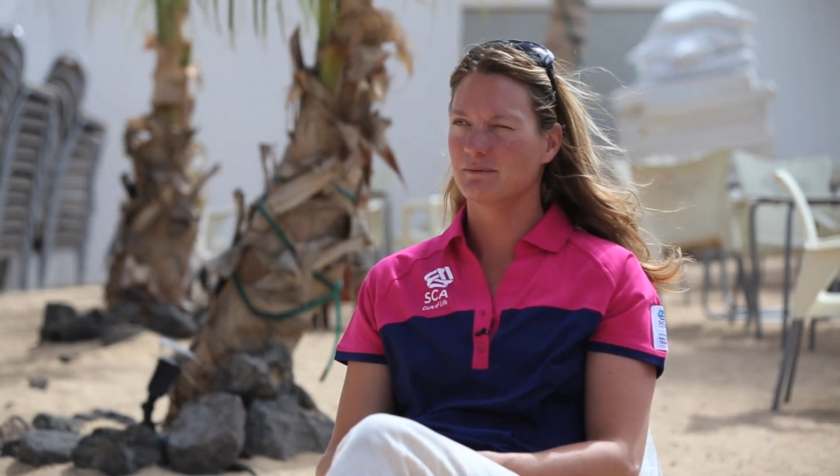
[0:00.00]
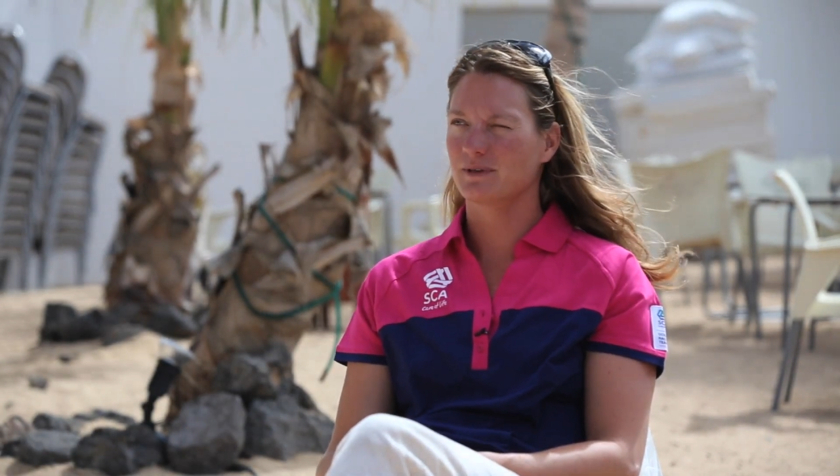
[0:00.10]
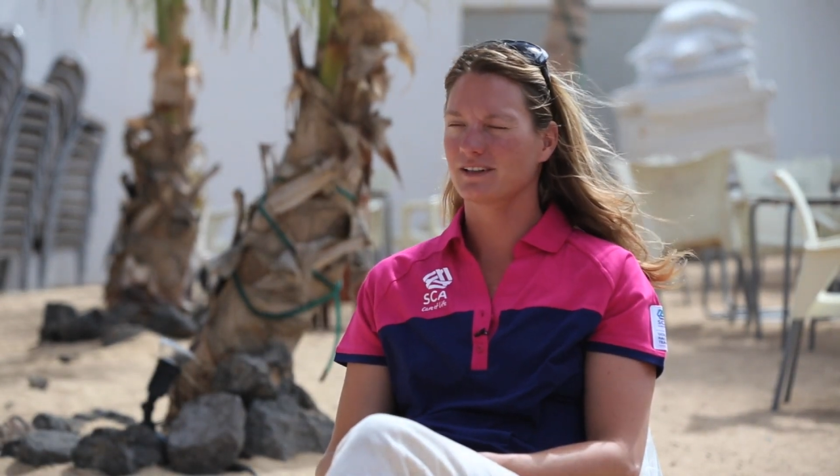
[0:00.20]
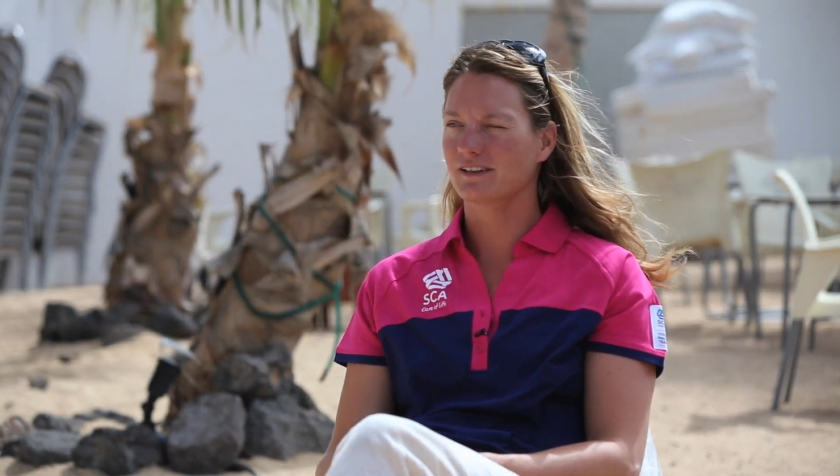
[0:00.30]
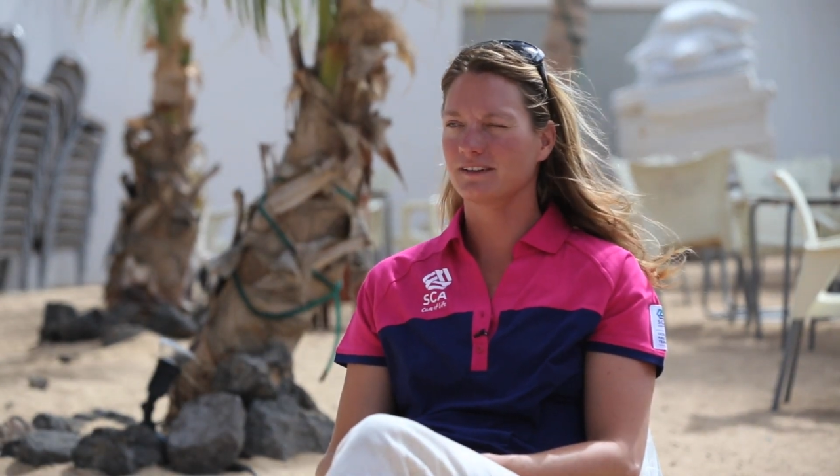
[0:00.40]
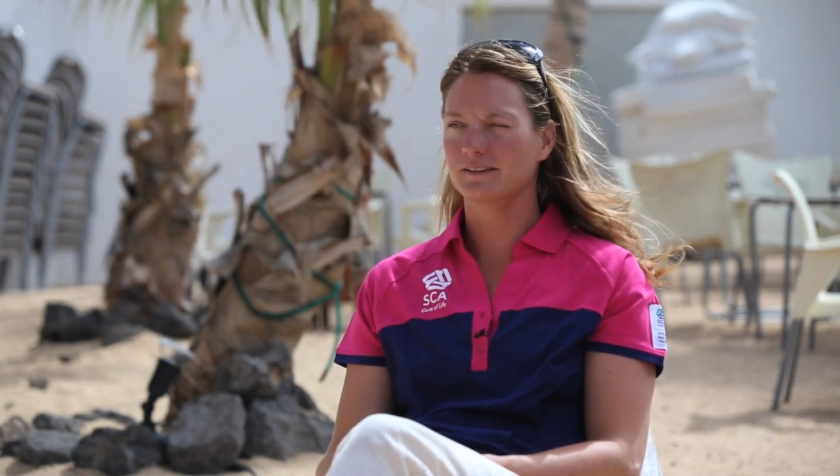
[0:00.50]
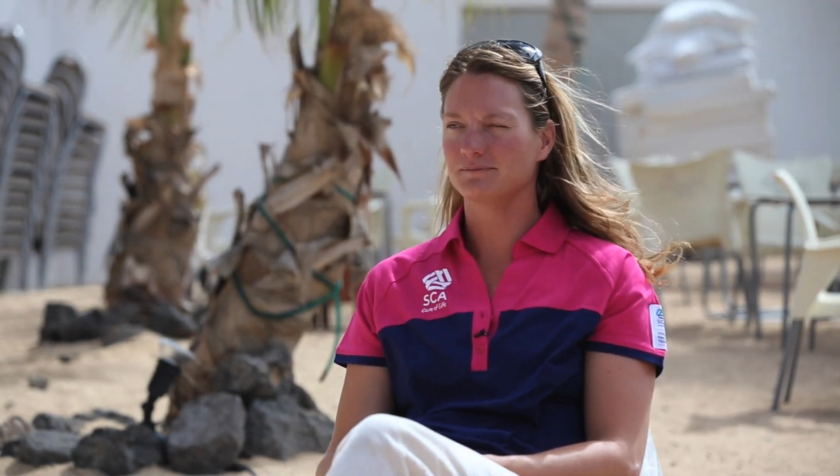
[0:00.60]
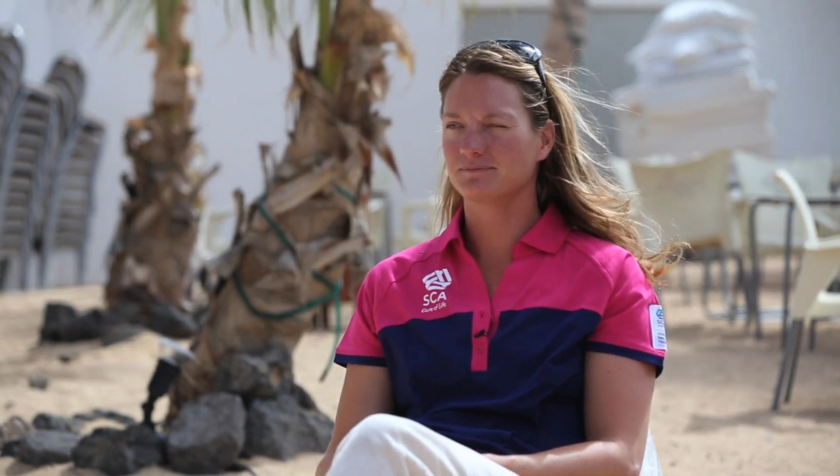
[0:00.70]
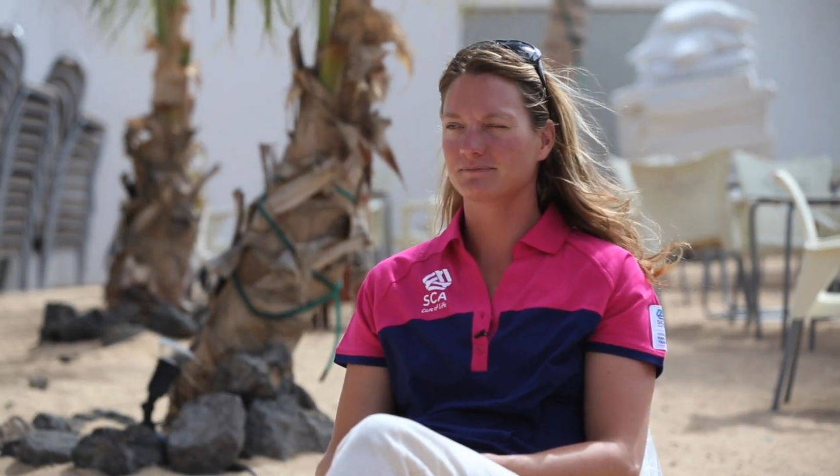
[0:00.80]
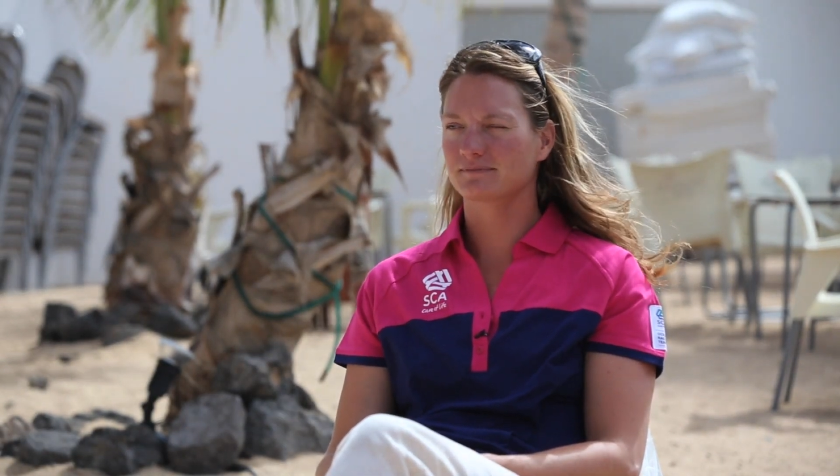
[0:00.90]
But
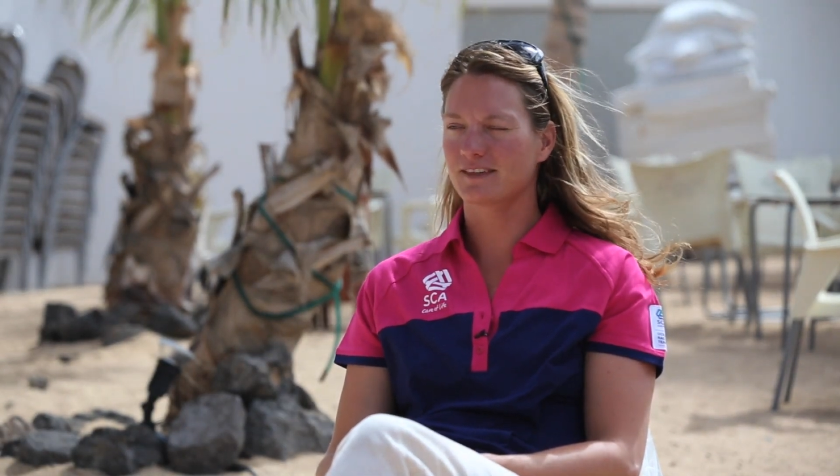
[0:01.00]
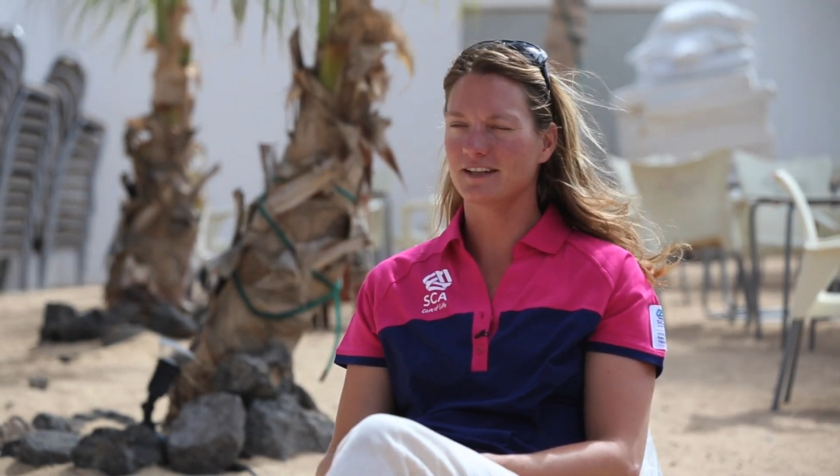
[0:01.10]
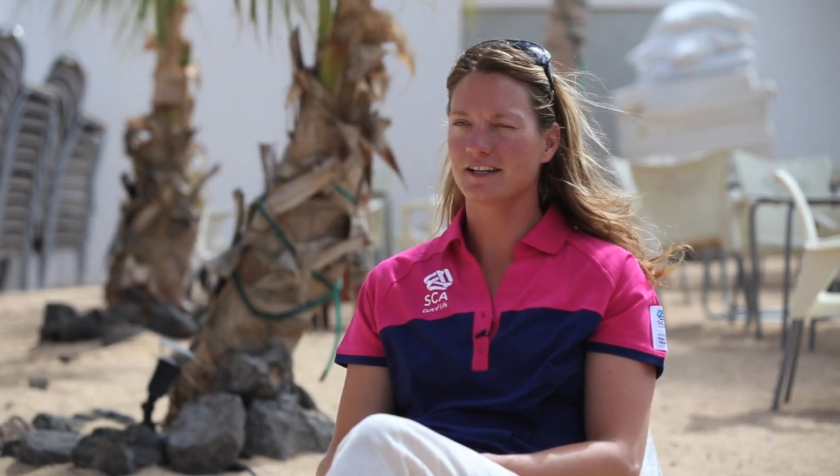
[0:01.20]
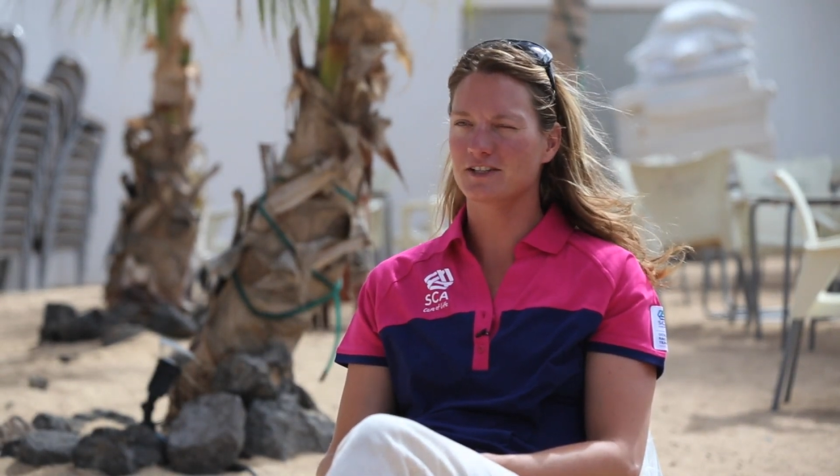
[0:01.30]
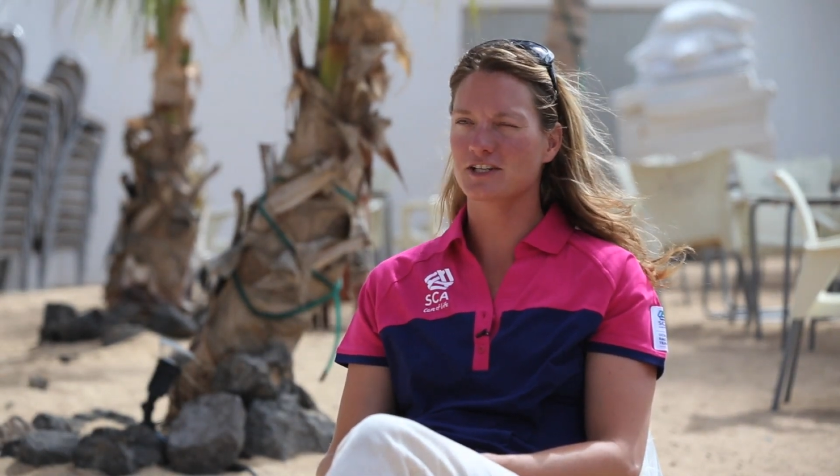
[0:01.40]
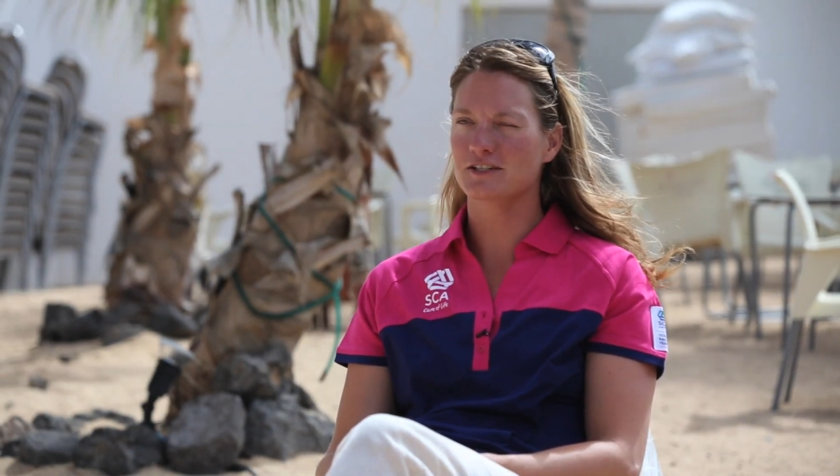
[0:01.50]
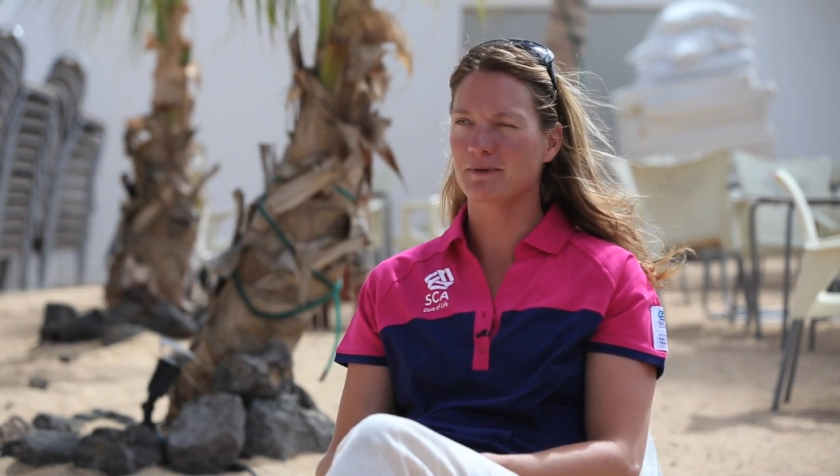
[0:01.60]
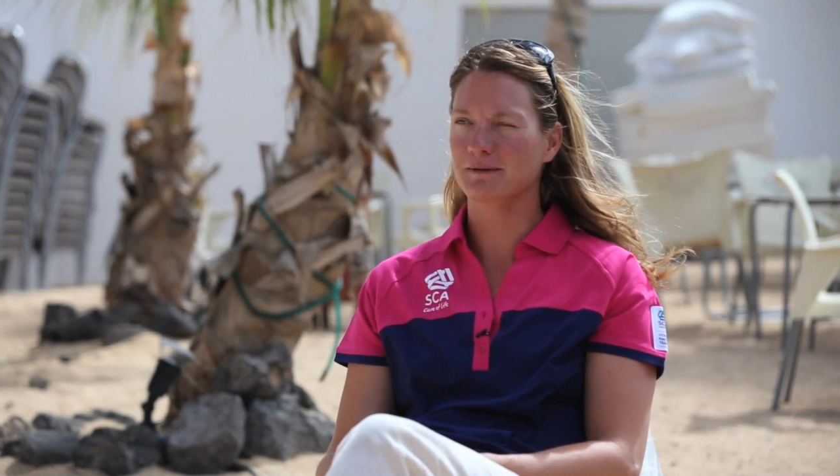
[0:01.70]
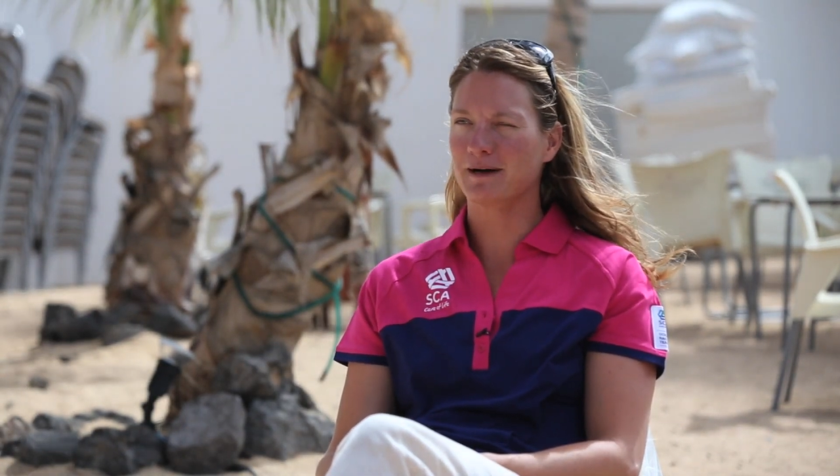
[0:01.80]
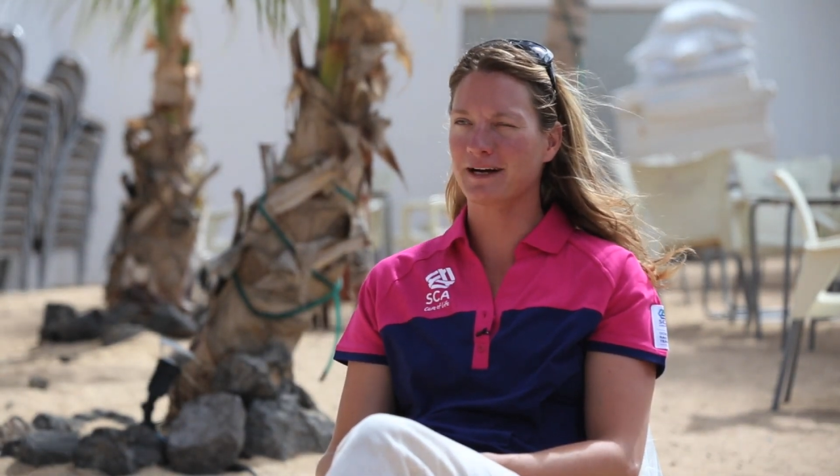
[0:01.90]
um, then I changed my